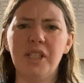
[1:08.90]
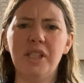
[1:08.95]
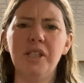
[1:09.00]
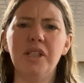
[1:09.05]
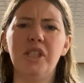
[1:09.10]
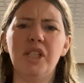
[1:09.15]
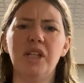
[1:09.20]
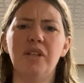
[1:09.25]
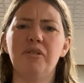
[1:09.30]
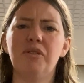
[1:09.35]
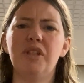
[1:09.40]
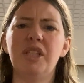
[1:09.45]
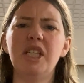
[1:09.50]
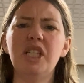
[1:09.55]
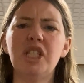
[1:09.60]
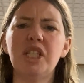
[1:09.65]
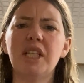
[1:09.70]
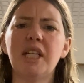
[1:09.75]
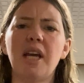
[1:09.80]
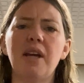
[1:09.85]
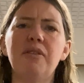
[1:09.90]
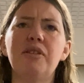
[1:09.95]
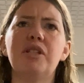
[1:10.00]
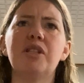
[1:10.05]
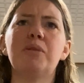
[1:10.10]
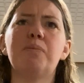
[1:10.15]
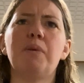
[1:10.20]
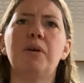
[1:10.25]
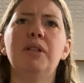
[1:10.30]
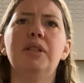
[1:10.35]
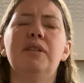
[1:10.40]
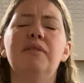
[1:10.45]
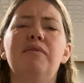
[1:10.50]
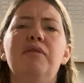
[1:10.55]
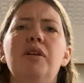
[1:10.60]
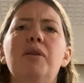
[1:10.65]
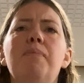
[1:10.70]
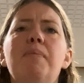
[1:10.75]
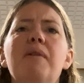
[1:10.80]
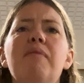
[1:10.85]
General Teaching Council's point of
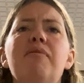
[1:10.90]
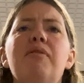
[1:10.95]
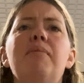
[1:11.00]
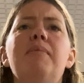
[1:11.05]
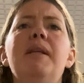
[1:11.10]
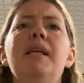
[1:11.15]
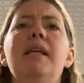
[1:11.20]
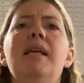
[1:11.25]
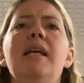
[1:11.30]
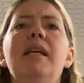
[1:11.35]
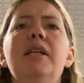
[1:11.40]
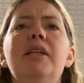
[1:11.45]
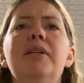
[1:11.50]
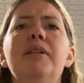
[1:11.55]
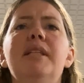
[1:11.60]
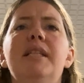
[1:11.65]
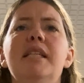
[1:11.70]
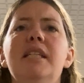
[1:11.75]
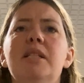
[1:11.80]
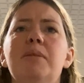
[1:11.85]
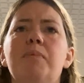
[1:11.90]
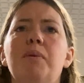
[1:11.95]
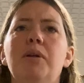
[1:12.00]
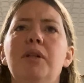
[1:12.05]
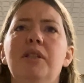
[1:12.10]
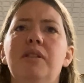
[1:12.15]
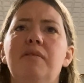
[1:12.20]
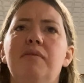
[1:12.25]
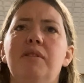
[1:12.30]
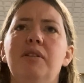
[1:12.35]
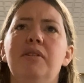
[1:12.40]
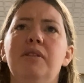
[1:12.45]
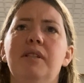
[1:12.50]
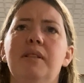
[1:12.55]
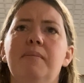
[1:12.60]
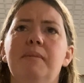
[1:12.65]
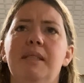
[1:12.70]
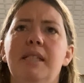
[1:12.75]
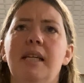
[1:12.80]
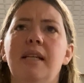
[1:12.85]
view, but from the NQT's point of view
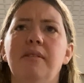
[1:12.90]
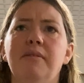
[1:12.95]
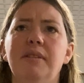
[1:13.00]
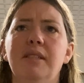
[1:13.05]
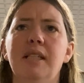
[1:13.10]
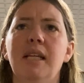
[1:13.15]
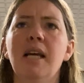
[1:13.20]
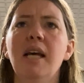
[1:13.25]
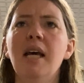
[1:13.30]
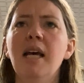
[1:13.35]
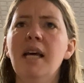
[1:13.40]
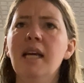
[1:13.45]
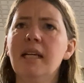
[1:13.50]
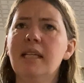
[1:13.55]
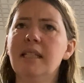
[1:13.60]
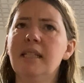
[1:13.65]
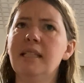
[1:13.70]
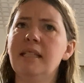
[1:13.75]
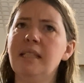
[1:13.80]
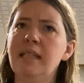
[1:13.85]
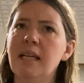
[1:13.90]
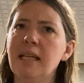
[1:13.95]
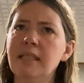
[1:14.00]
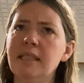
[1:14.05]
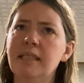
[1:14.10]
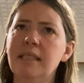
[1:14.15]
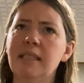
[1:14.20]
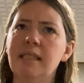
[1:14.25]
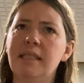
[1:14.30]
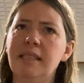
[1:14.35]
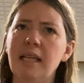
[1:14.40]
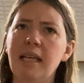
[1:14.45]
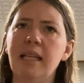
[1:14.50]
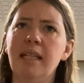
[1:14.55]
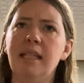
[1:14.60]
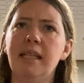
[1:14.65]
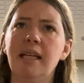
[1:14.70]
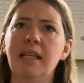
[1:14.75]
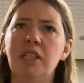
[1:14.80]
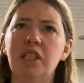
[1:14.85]
themselves. Because at the end of the day,
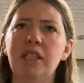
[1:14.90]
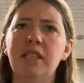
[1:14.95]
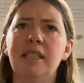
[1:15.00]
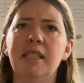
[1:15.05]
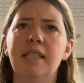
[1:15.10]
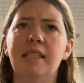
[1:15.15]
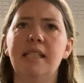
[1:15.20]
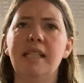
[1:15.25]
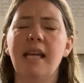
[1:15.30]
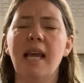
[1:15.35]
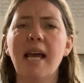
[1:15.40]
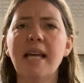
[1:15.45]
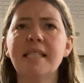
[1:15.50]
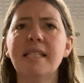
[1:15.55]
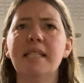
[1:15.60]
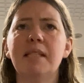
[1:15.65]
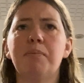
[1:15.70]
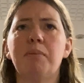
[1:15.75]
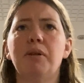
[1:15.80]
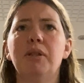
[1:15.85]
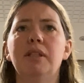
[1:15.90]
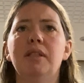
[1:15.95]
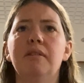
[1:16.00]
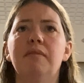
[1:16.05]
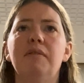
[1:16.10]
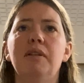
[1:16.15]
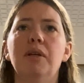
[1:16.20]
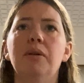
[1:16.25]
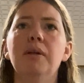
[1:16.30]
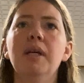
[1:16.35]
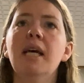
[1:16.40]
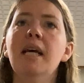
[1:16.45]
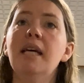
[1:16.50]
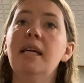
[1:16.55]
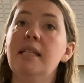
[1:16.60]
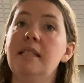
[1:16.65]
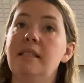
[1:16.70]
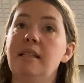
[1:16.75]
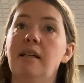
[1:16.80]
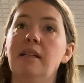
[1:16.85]
the GTCS's point of view
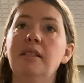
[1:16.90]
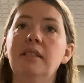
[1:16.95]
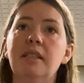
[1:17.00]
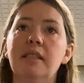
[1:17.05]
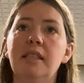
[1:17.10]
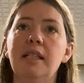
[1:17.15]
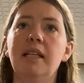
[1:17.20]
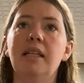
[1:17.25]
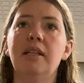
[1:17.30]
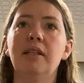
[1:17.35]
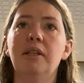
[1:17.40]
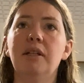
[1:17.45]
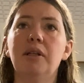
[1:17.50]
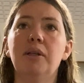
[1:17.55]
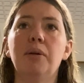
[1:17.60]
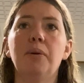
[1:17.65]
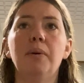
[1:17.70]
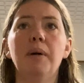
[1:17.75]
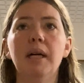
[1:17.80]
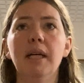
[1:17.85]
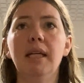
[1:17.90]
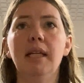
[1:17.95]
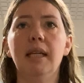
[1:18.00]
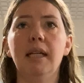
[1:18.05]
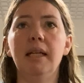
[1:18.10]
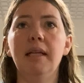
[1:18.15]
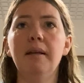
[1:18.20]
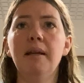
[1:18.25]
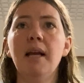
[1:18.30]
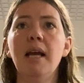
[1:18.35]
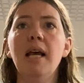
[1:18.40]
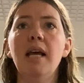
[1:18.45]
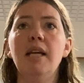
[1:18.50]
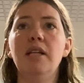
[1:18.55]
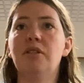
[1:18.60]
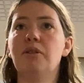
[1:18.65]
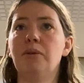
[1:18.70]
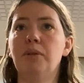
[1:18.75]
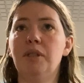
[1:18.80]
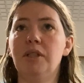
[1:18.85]
is that undertaking an inquiry
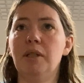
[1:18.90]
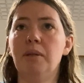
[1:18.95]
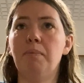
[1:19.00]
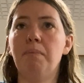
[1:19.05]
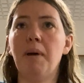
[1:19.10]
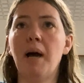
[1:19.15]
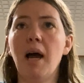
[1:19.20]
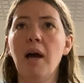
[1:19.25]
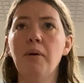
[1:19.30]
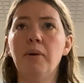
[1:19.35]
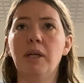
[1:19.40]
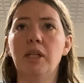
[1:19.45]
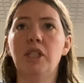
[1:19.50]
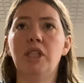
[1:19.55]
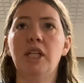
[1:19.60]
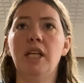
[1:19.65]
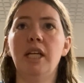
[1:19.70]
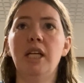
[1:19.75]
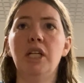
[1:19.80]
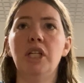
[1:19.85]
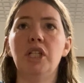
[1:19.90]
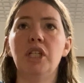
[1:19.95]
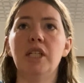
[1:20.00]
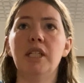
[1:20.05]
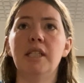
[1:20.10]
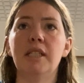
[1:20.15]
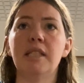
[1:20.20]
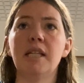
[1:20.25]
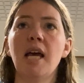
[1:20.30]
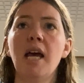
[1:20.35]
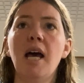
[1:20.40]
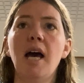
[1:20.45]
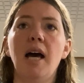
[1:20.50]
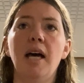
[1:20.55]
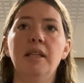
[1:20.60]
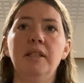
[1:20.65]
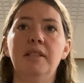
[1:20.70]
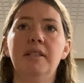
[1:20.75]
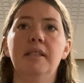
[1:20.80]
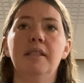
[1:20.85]
is going to empower changes
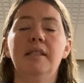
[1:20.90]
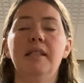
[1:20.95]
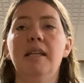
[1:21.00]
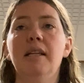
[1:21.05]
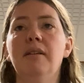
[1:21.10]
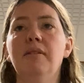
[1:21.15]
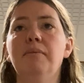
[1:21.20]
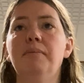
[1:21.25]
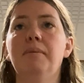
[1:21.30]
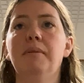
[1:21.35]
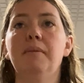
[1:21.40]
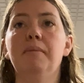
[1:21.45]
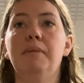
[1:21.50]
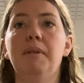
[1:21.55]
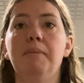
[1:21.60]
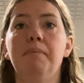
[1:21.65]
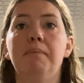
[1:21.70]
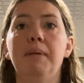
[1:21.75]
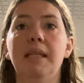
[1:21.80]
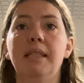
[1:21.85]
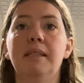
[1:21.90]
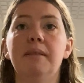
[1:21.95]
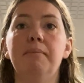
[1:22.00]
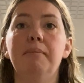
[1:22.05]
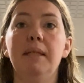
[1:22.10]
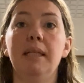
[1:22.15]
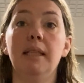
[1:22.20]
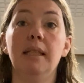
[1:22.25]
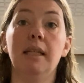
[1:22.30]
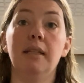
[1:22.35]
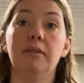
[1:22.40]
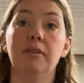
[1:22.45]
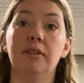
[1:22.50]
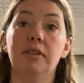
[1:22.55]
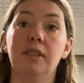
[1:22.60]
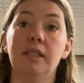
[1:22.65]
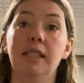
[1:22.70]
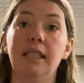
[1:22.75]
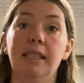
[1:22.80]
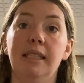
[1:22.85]
and to help them better meet
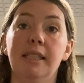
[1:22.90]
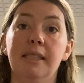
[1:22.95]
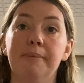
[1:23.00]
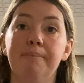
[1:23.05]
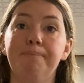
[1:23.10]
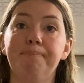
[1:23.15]
learners' needs.